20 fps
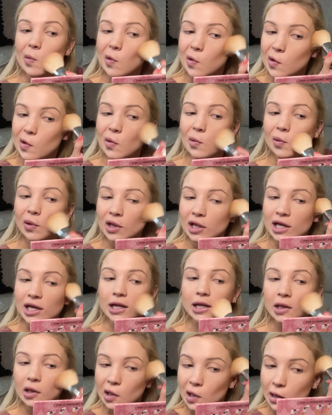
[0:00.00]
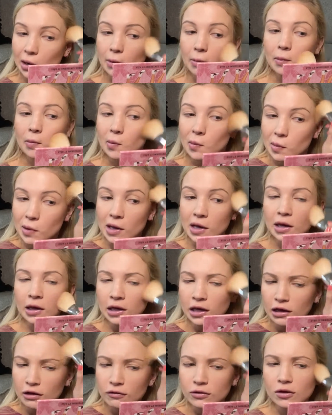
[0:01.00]
to really get in there.
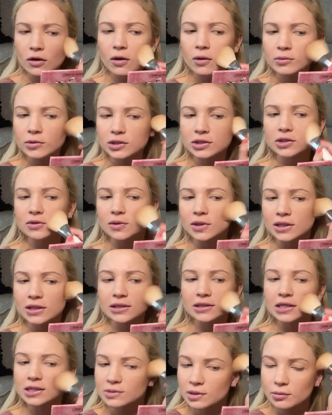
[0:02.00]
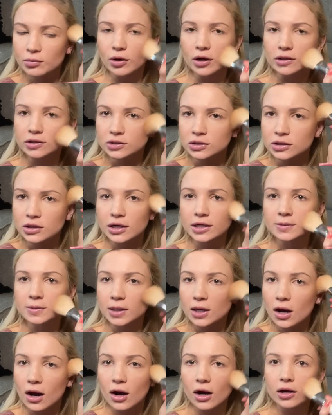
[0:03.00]
Even though I'm just doing this as my bronzer, not as my
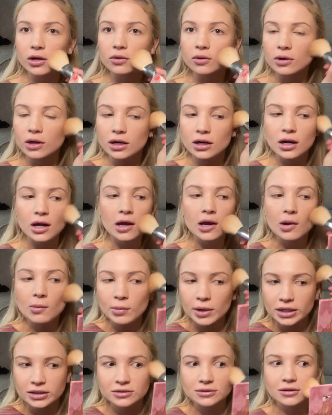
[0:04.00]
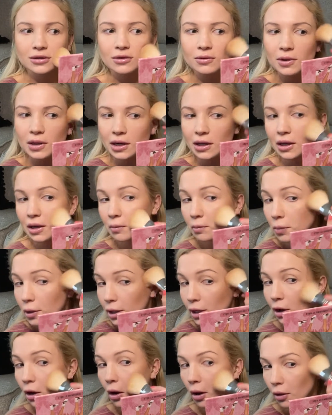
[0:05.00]
contour, but I still don't want to like put
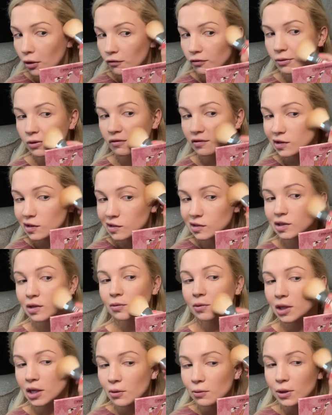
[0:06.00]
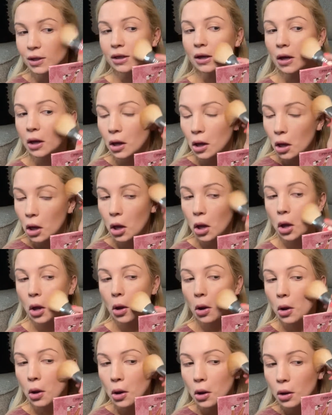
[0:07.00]
it all over my face. I really want to
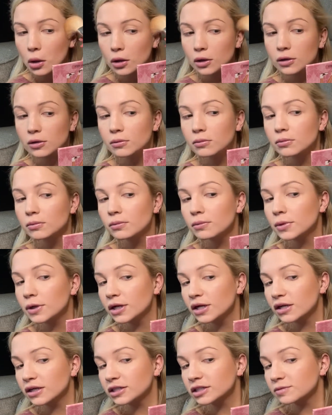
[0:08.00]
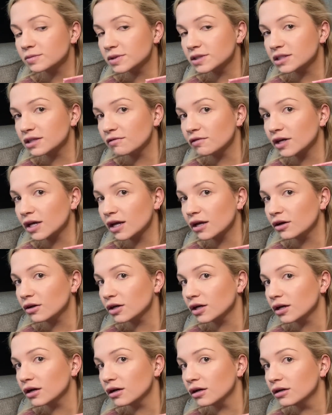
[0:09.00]
put it in a specific
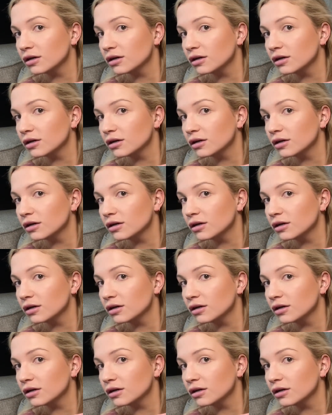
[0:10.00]
area.